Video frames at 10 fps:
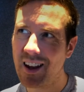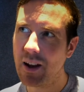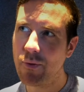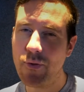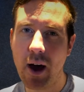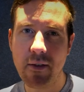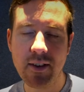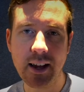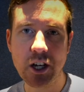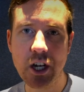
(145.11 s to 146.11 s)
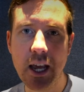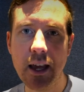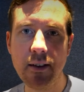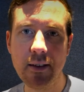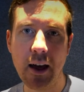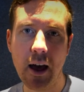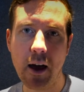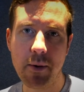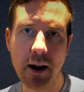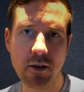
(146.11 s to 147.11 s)
5-6 years,
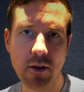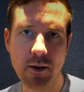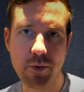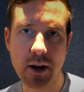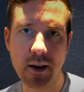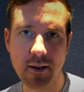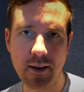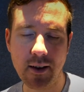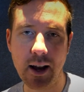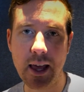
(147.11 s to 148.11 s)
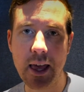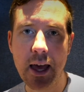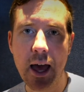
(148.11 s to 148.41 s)
I've been able to do this pretty consistently